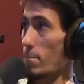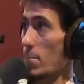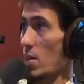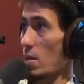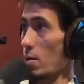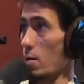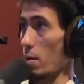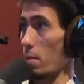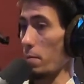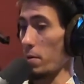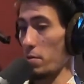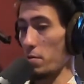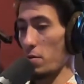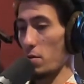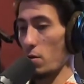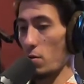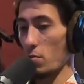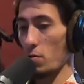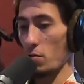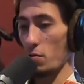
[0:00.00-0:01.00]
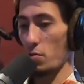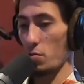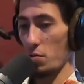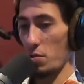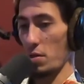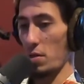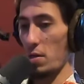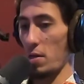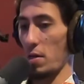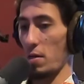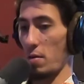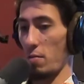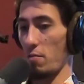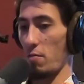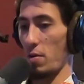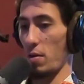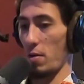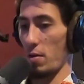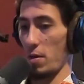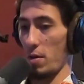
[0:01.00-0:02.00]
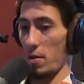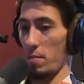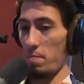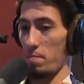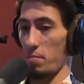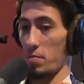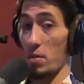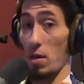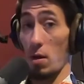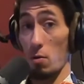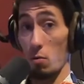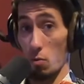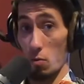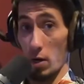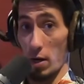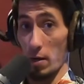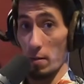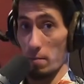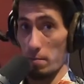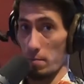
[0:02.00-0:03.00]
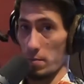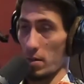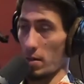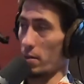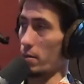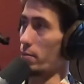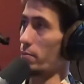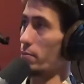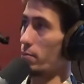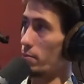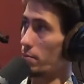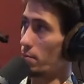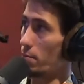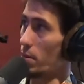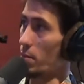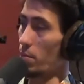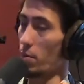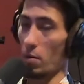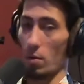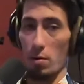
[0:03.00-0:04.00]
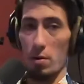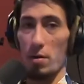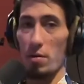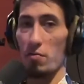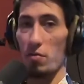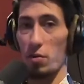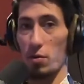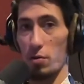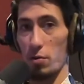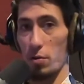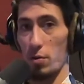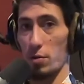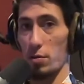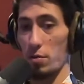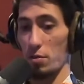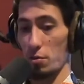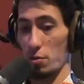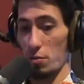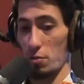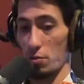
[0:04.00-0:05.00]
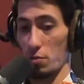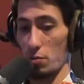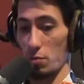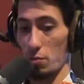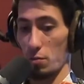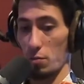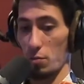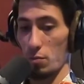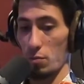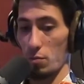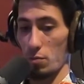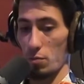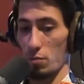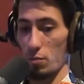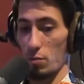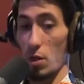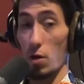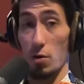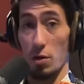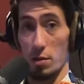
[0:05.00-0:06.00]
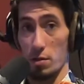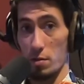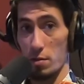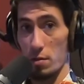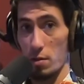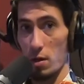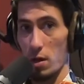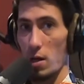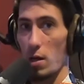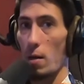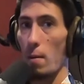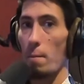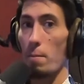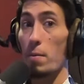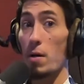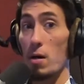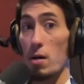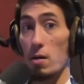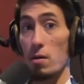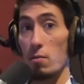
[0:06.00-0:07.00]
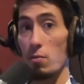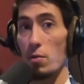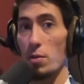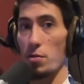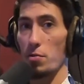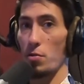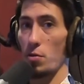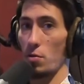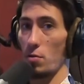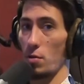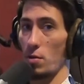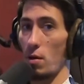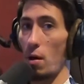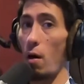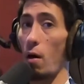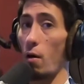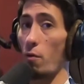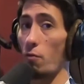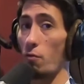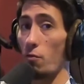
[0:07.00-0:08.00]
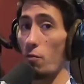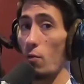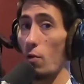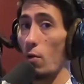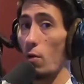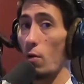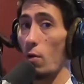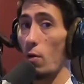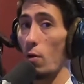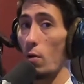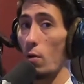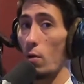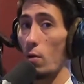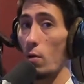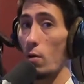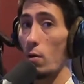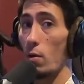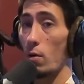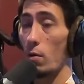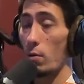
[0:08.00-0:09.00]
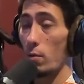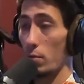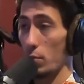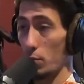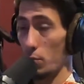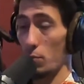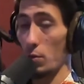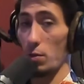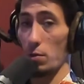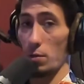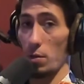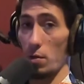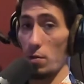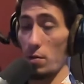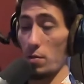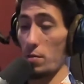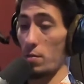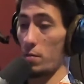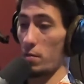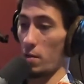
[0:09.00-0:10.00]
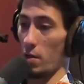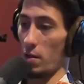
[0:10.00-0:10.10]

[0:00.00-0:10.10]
But you can also use it in a very subtle way that people aren't even going to notice. But when you turn it off, you will notice.